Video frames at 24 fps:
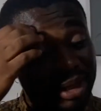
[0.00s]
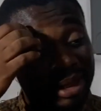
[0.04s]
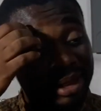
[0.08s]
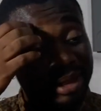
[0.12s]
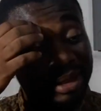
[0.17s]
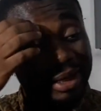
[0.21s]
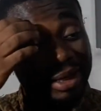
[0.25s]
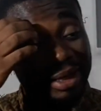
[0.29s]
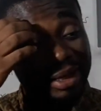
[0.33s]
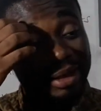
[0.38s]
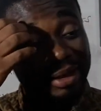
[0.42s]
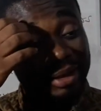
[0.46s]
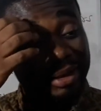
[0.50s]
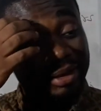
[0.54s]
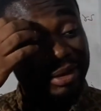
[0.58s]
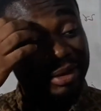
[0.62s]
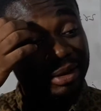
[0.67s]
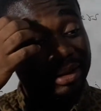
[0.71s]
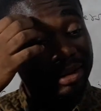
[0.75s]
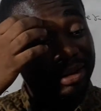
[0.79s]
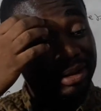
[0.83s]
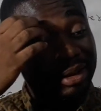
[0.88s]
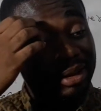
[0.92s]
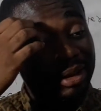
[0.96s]
and then
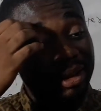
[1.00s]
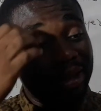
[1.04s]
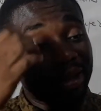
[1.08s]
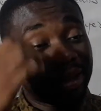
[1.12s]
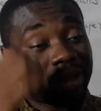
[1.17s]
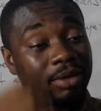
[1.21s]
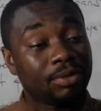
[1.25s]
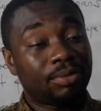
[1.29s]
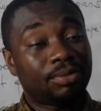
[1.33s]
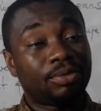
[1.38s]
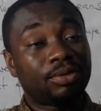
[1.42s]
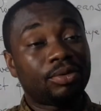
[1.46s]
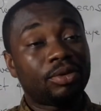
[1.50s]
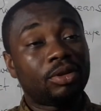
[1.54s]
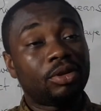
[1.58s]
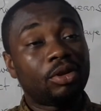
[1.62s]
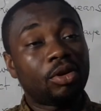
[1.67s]
if